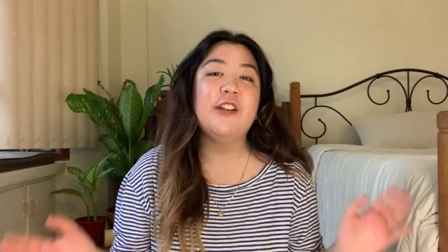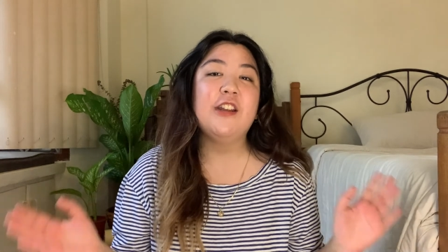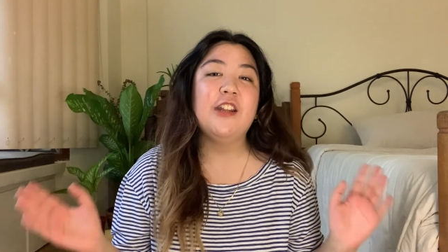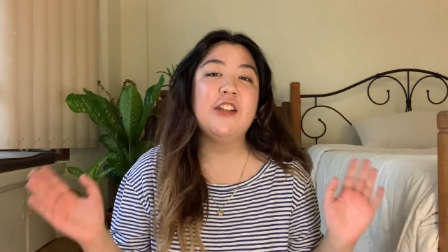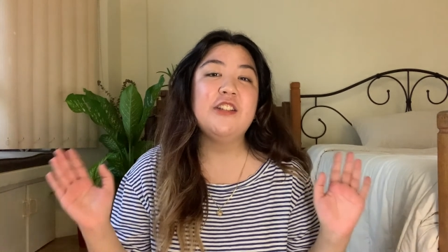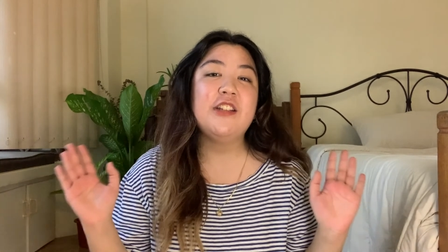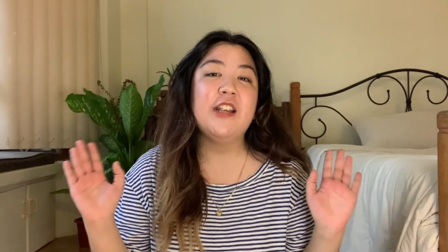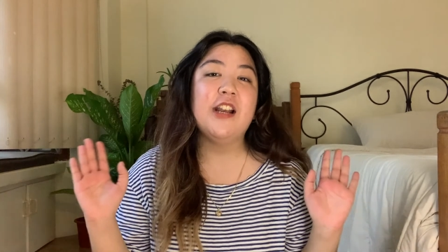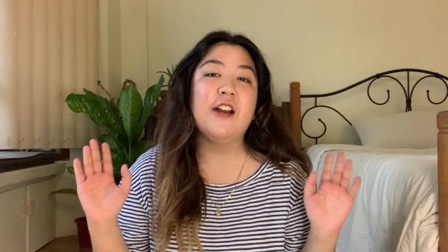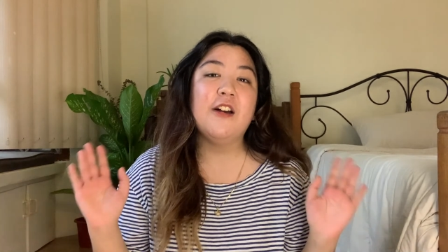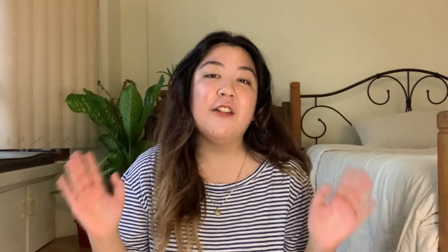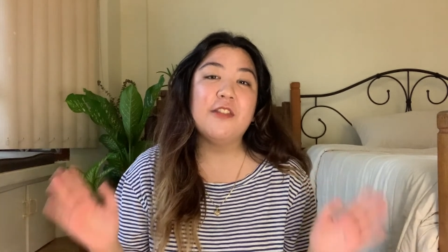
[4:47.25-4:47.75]
you can
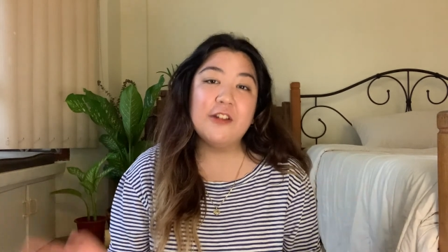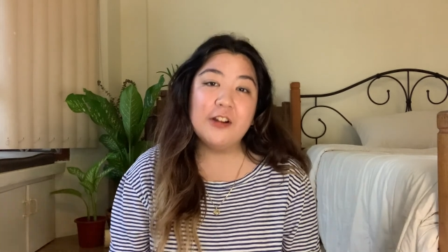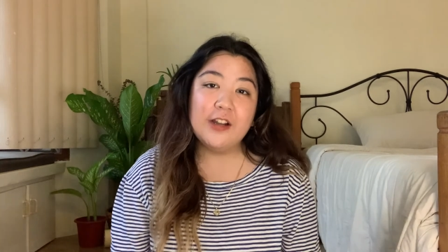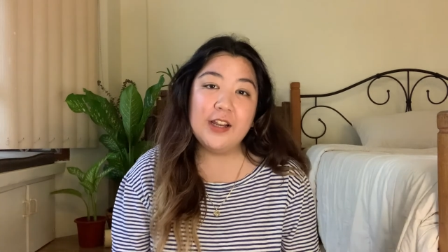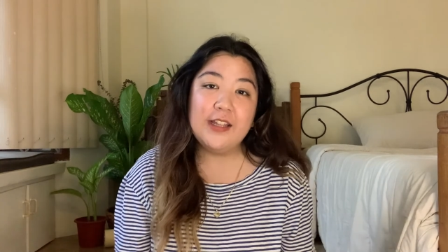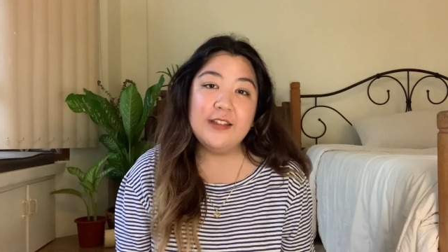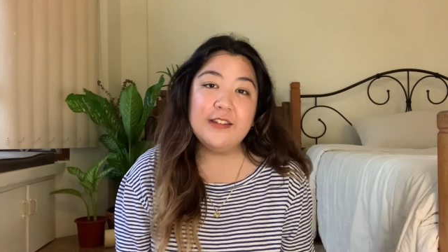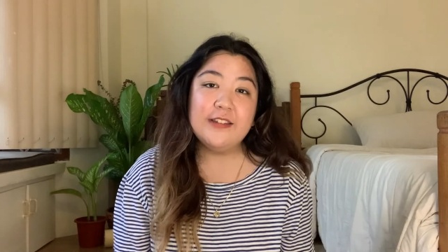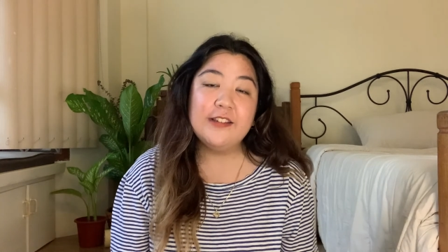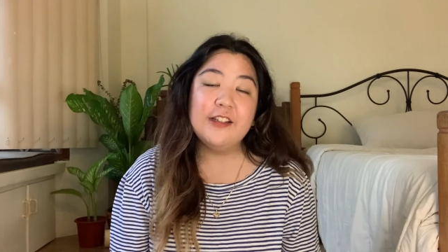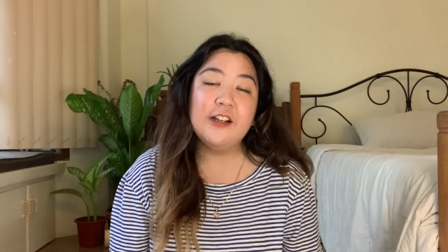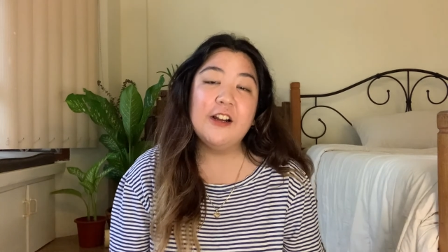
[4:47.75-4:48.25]
check out their
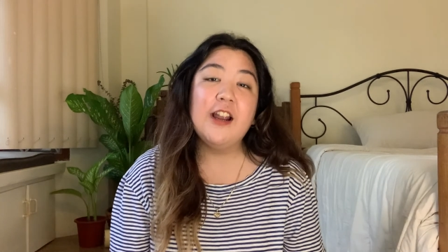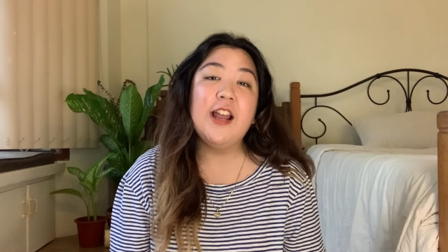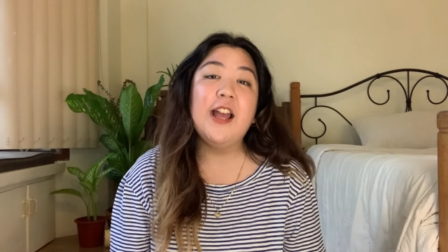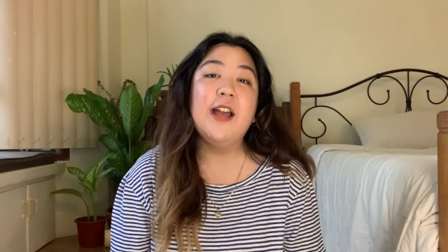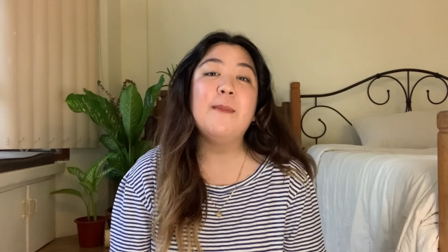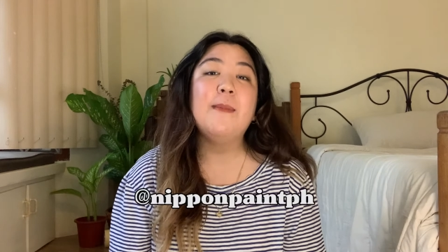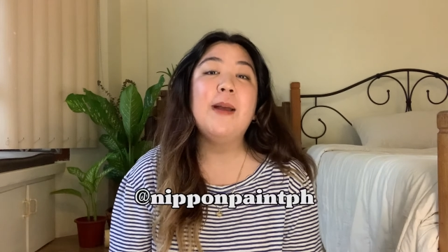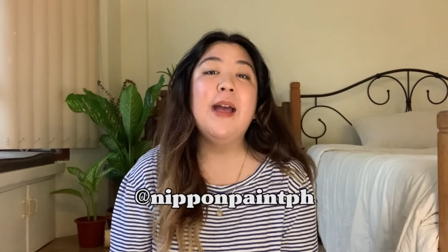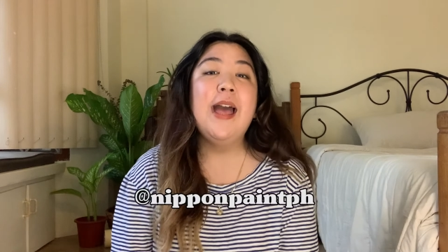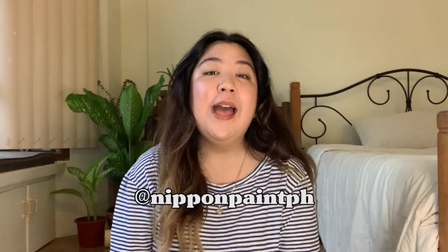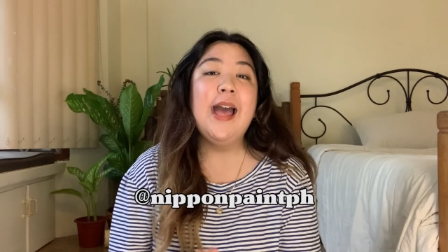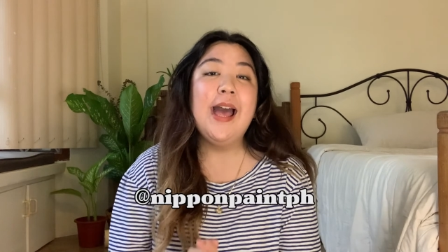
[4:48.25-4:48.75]

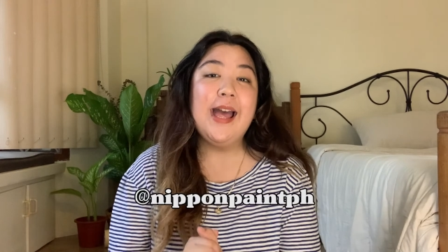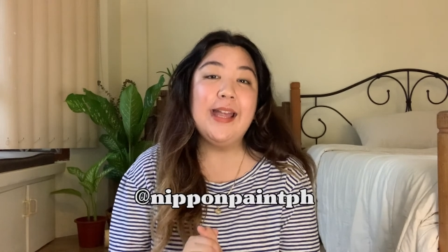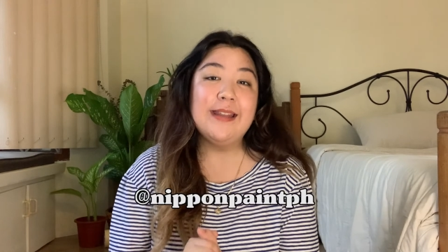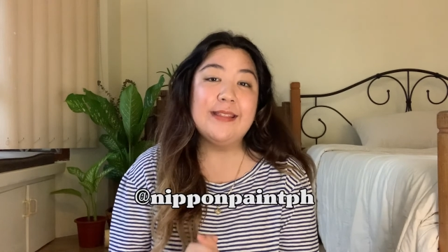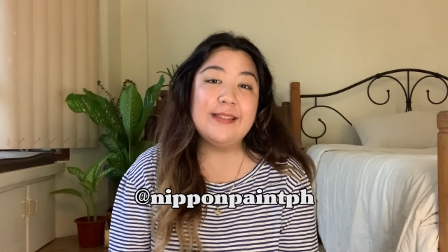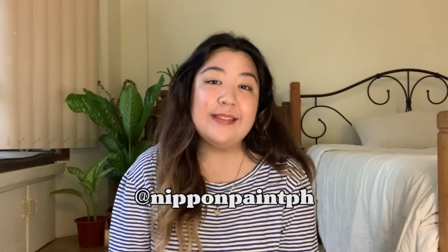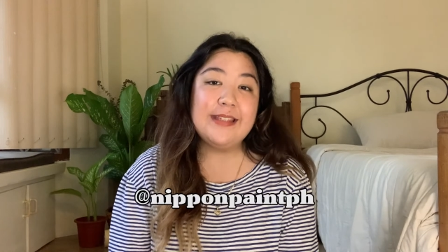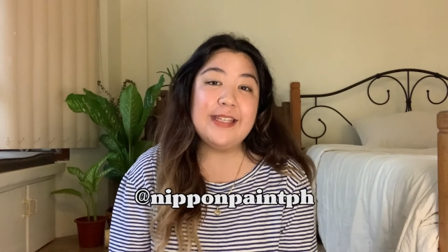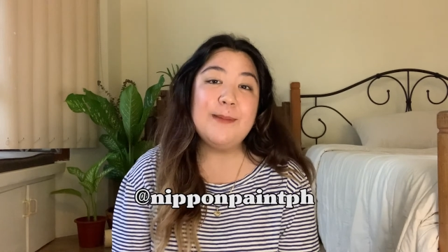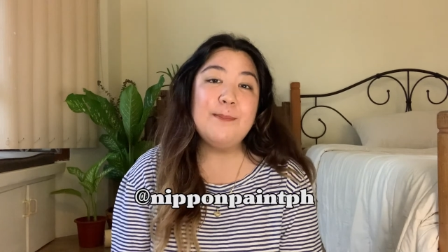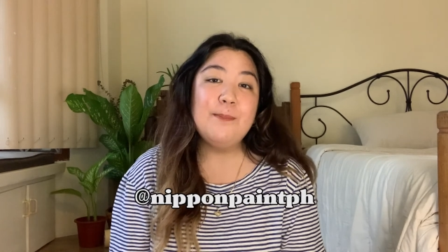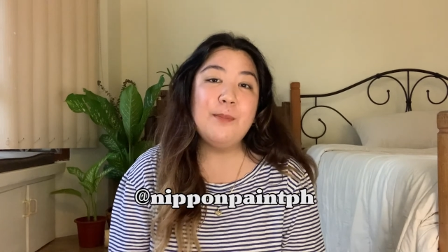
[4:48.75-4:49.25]
Instagram
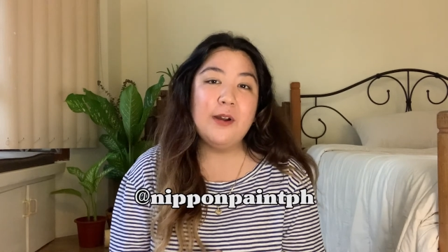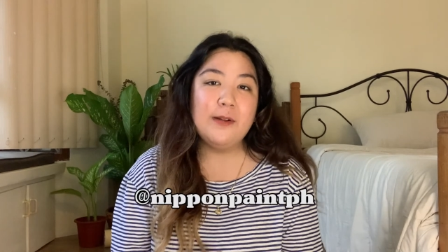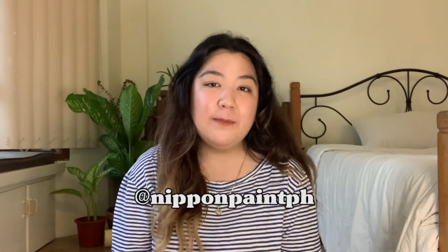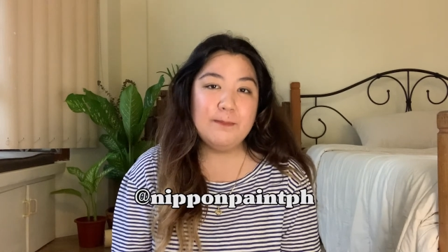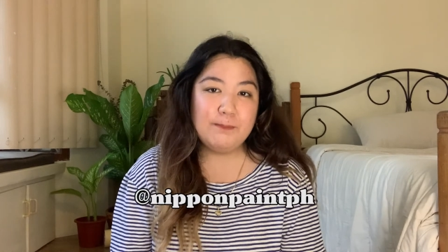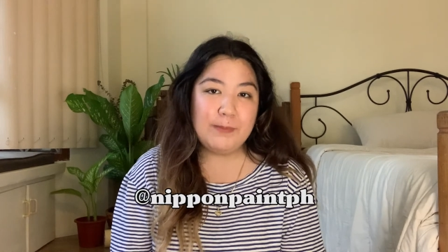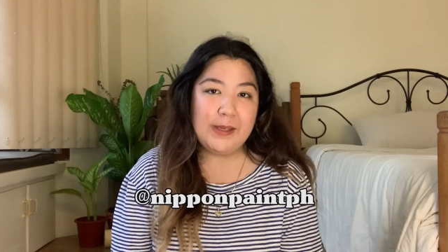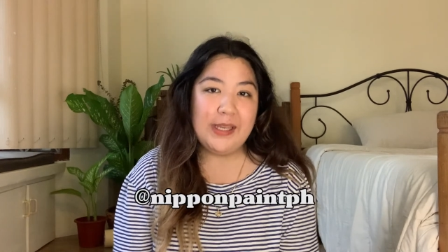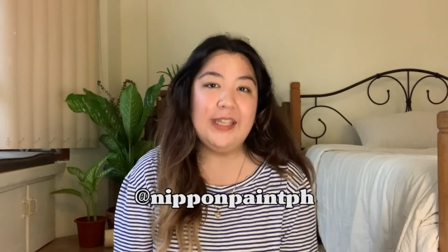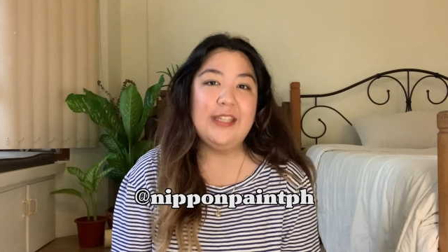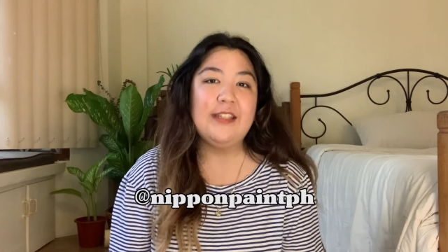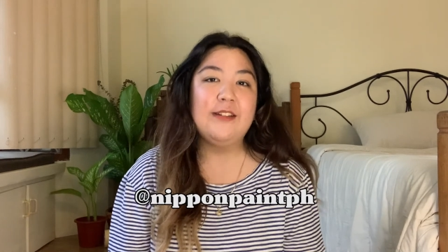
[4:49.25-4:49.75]
at Nippon
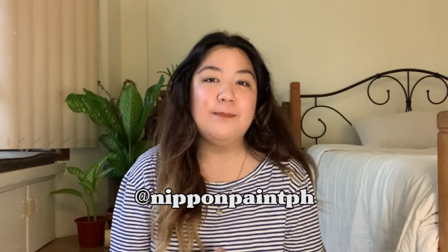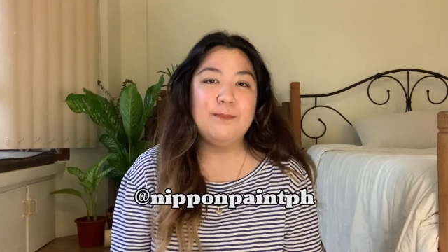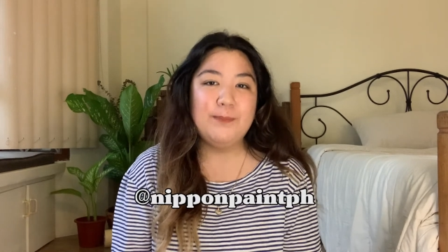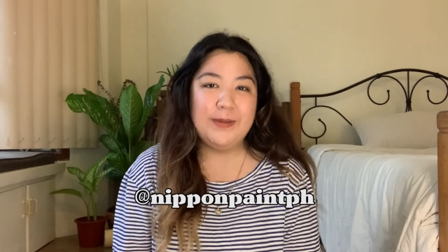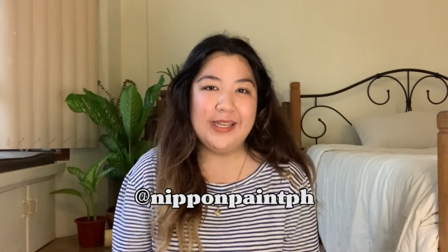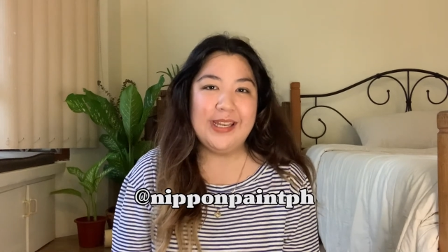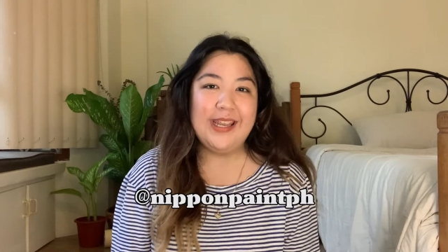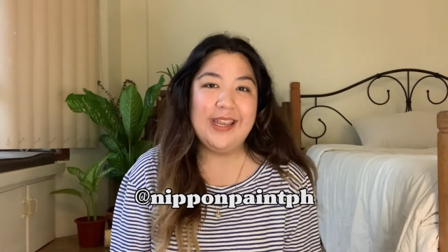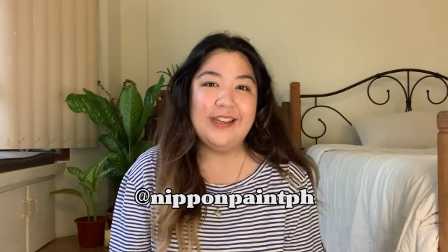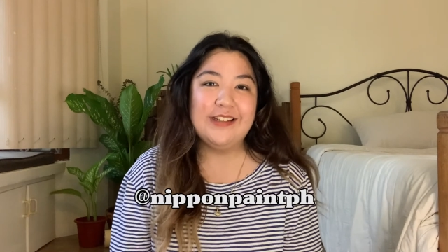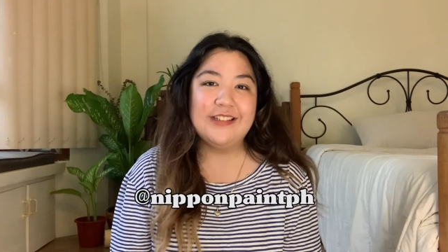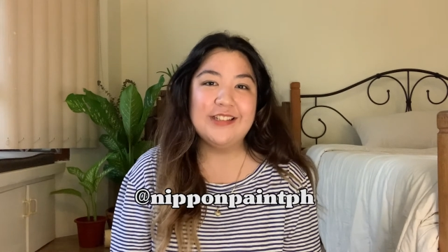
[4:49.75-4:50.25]
Paint
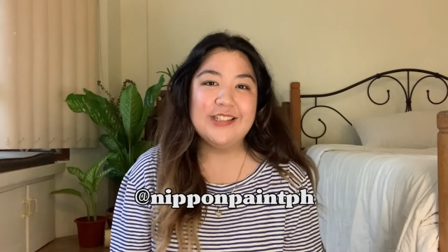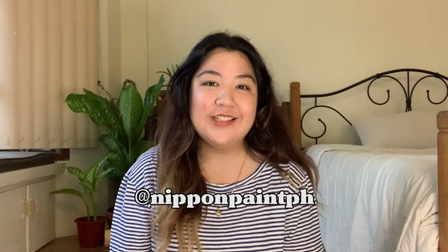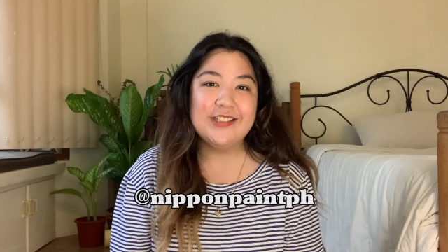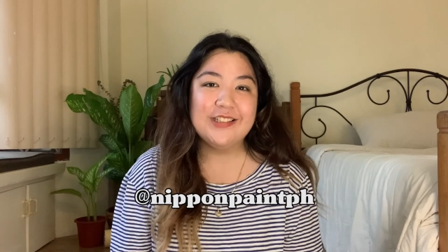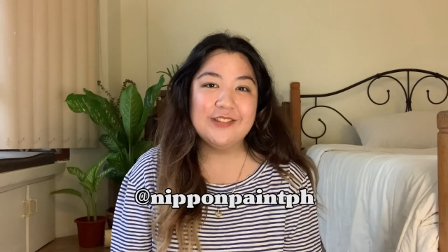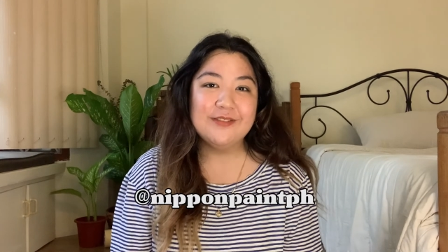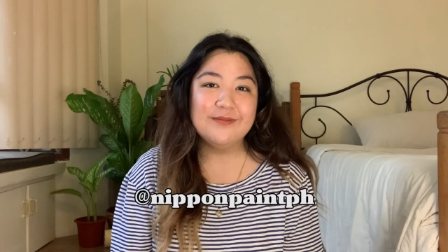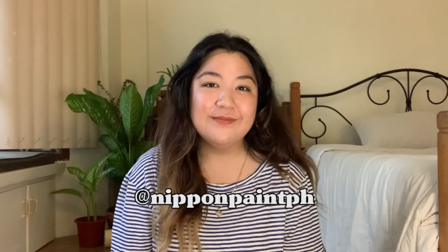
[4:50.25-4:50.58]
PH.